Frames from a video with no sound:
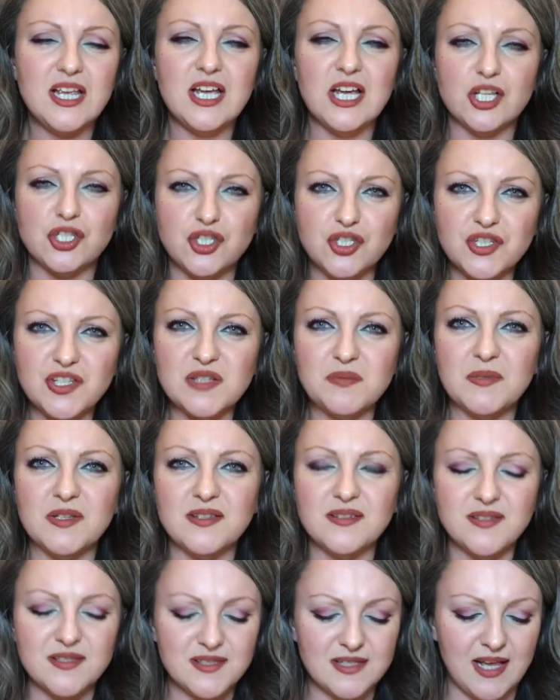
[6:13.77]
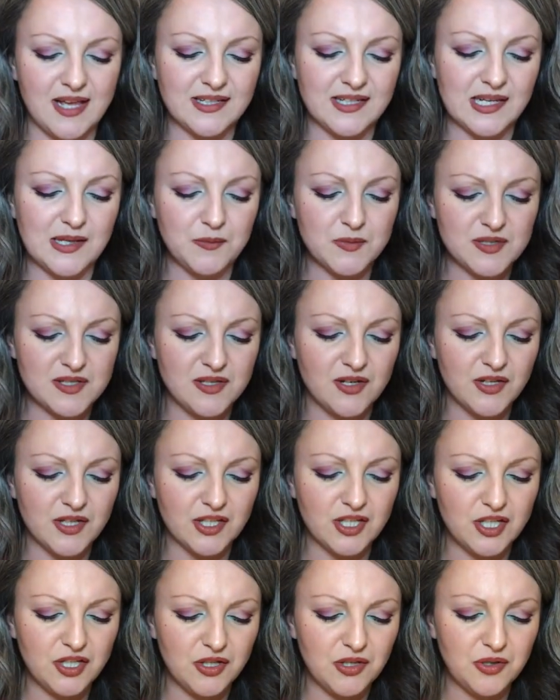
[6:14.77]
adjustments, and it was
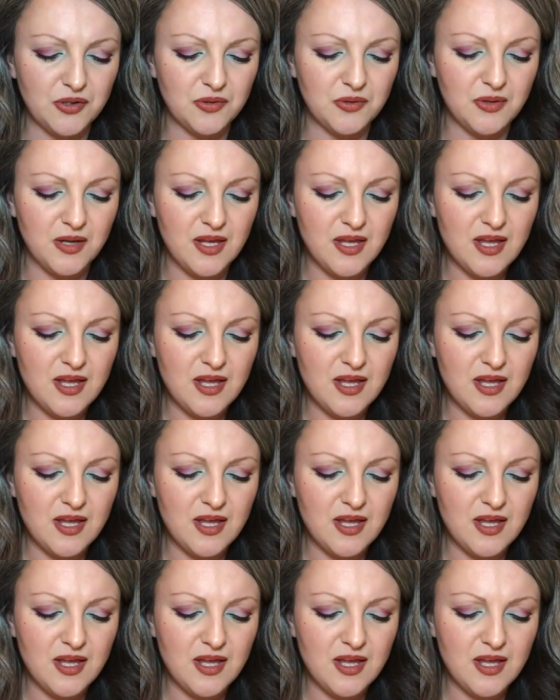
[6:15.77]
like you